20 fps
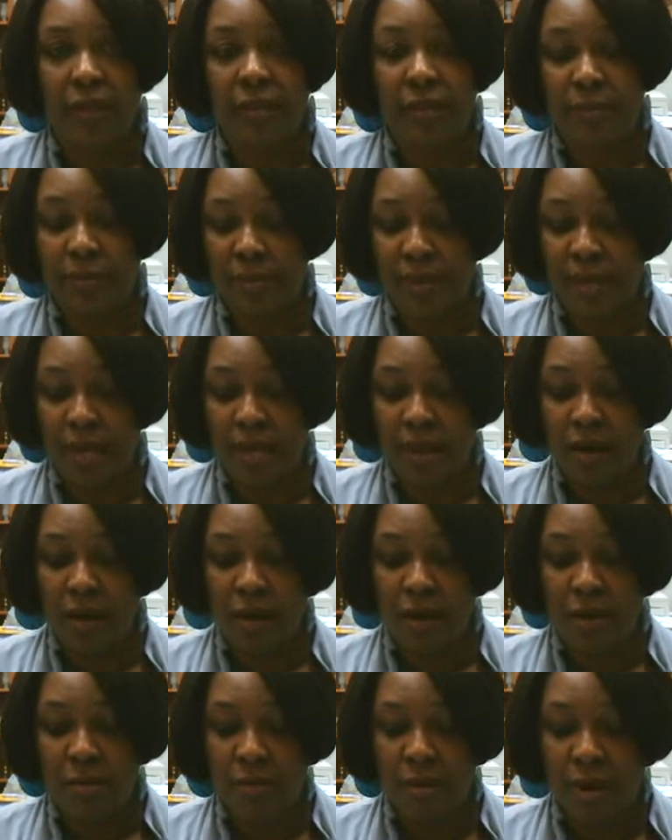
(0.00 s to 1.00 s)
The
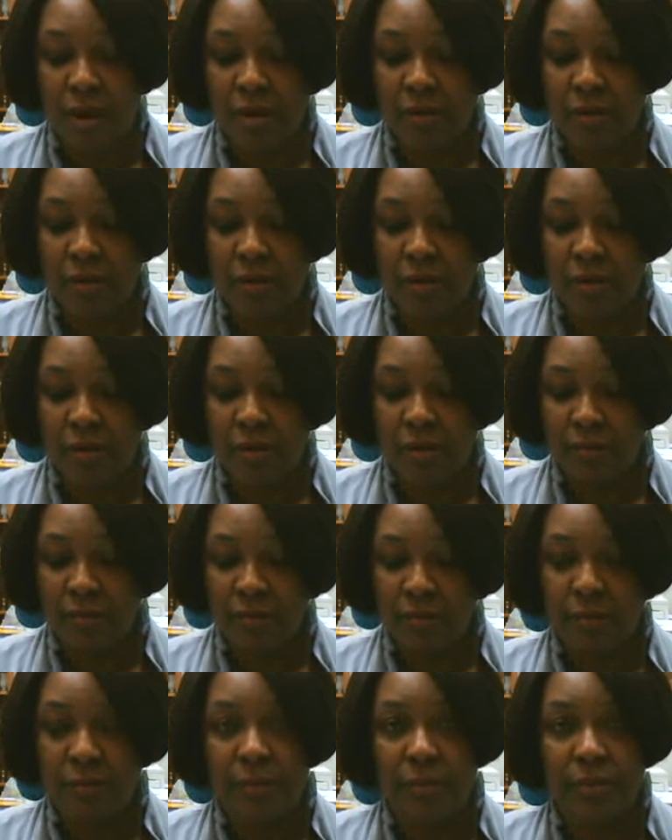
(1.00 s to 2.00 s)
PAR model,
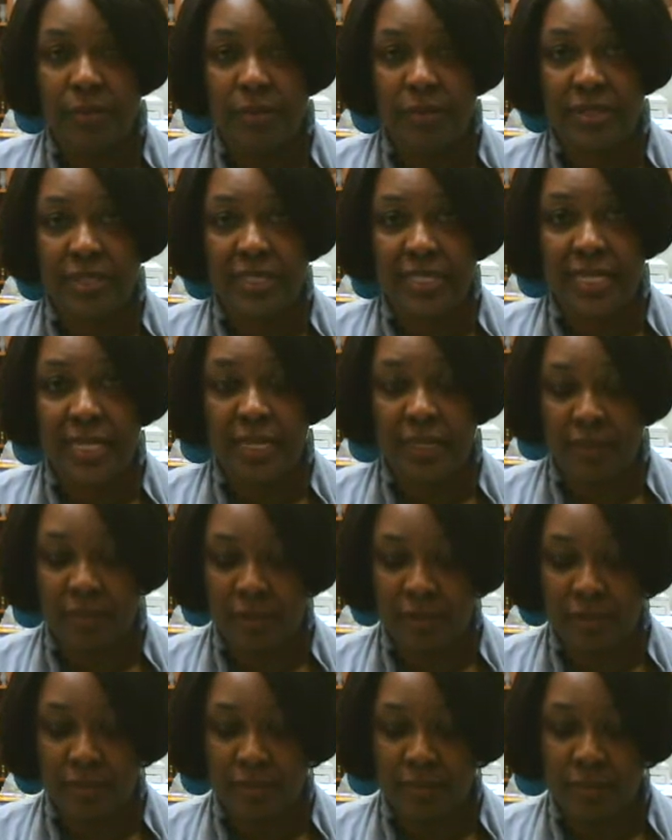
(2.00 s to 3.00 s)
present,
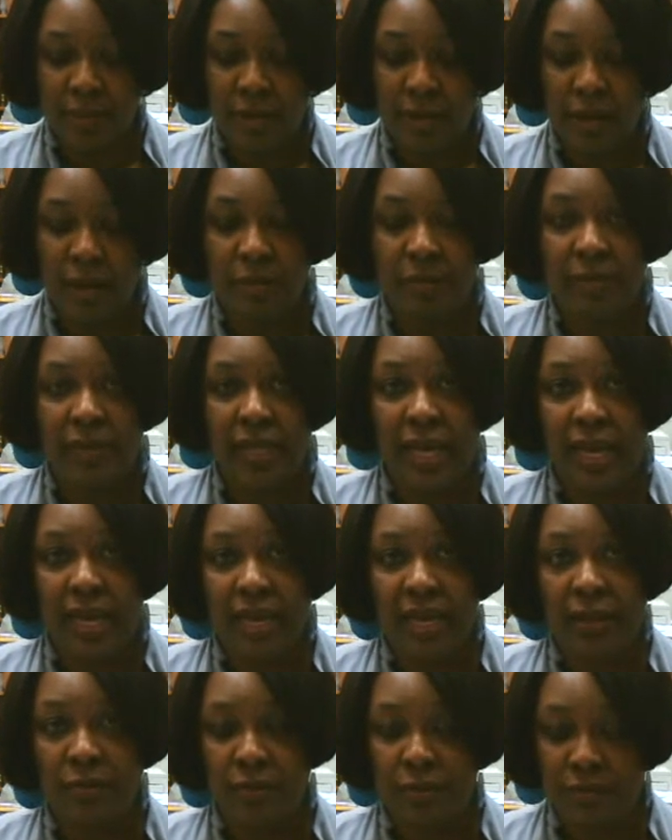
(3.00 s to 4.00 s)

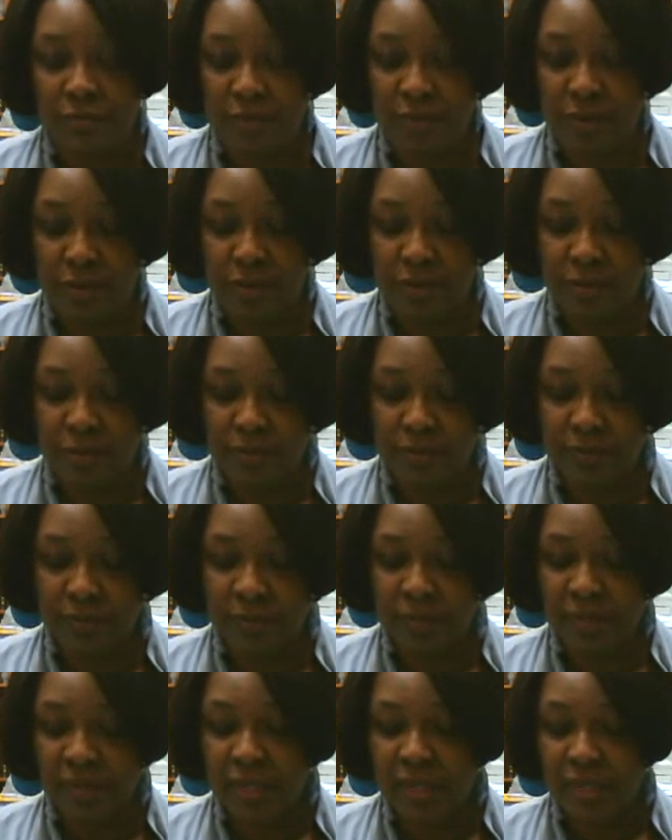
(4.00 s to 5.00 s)
apply, and review,
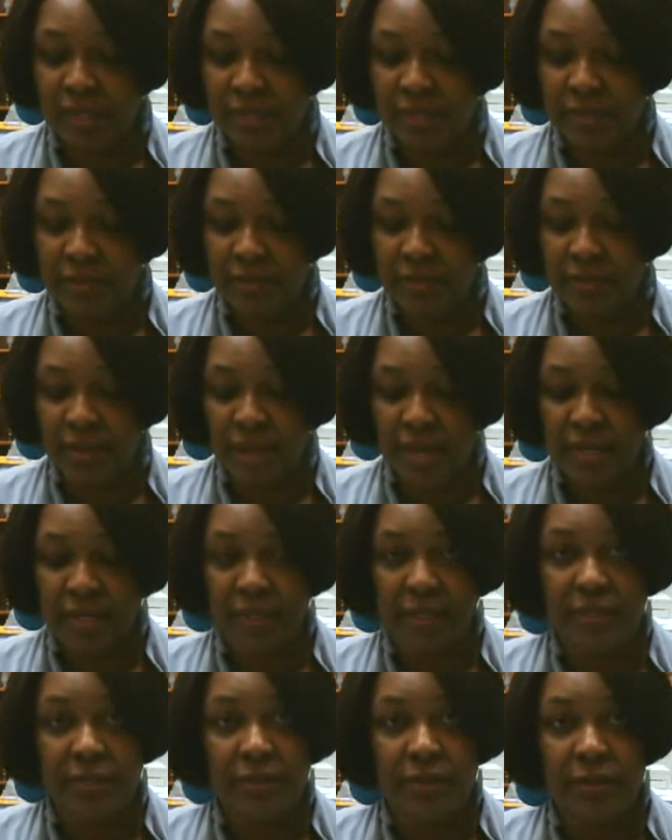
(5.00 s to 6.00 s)
is
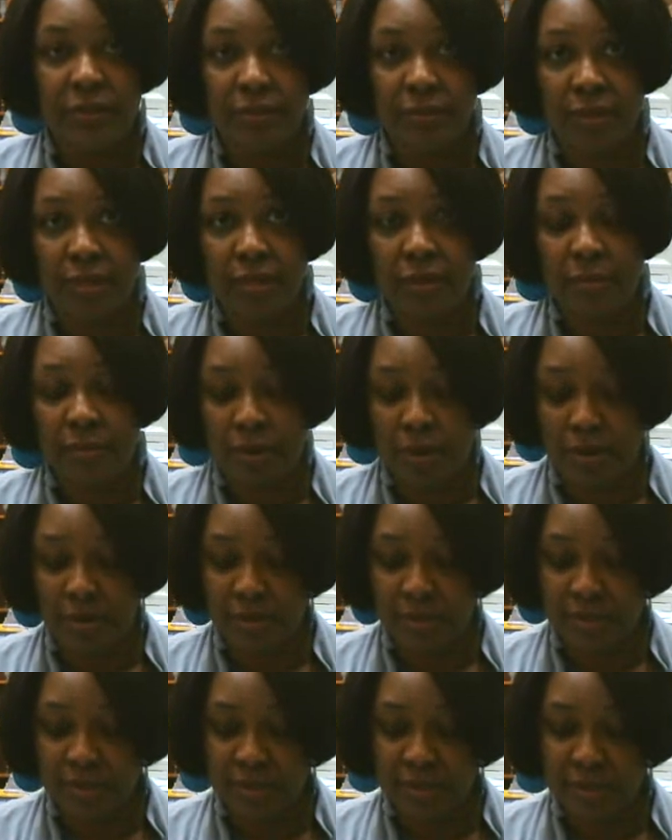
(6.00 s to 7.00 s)
divided into three
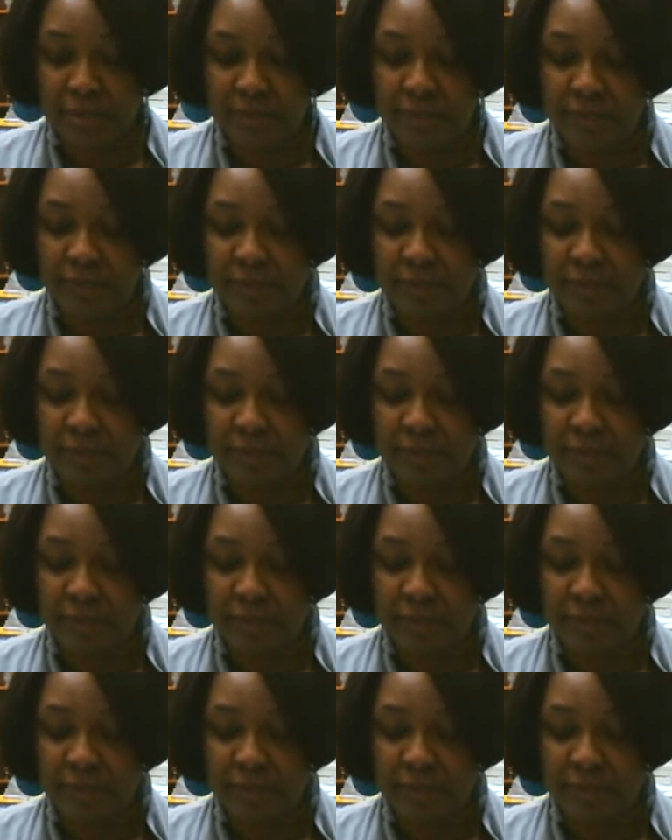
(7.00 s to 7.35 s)
components.